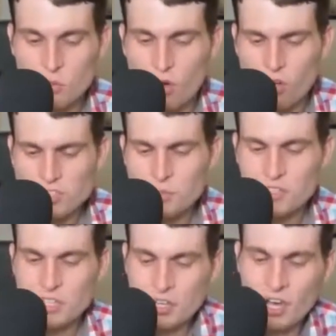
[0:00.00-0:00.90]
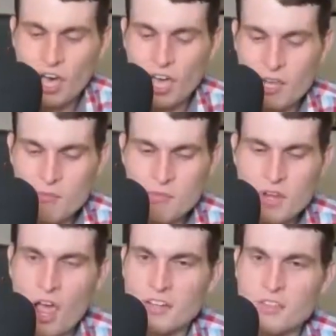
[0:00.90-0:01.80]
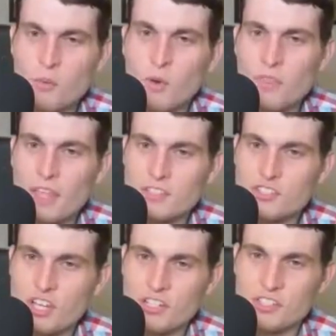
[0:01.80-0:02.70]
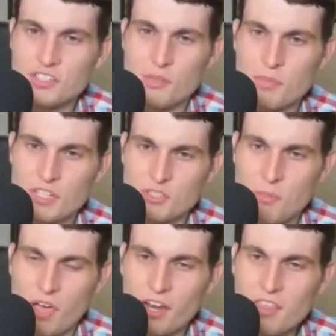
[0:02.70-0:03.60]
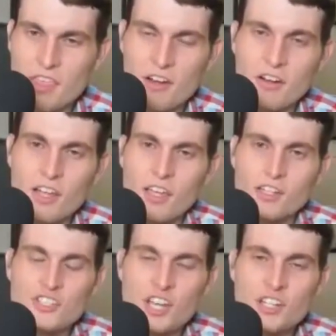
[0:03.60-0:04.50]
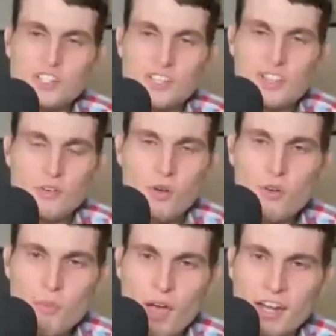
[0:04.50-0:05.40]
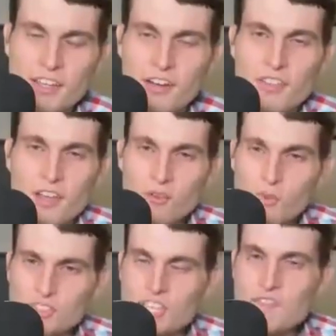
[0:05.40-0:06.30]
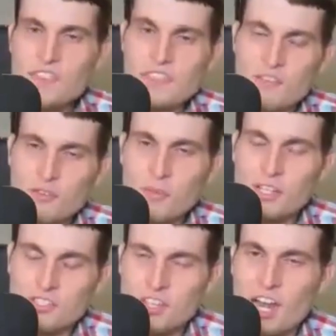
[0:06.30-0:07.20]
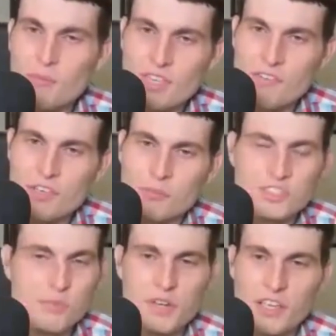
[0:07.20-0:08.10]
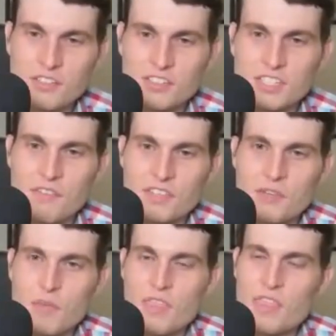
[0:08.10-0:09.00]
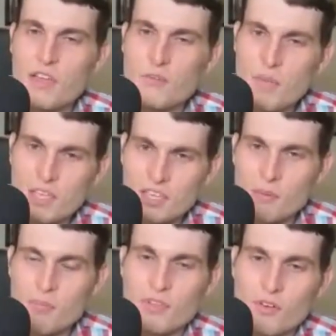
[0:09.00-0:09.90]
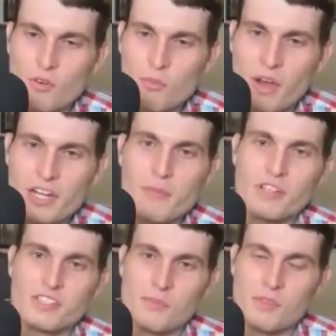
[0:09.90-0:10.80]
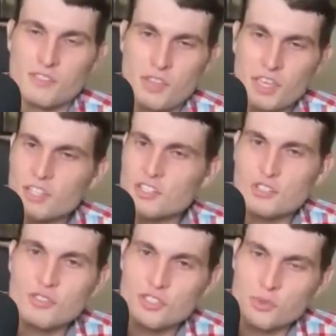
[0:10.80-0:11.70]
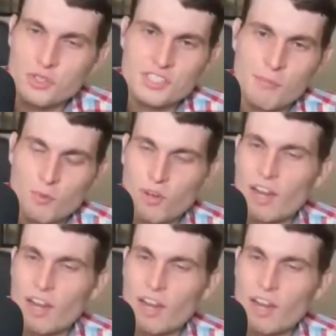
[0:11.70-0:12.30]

sure, ultimately I'm not the one that's changing somebody's mind. They're changing their own mind. They're, they're receiving the information that I'm giving them or somebody else is giving them, and they're making up their own mind about something. So they can choose to accept what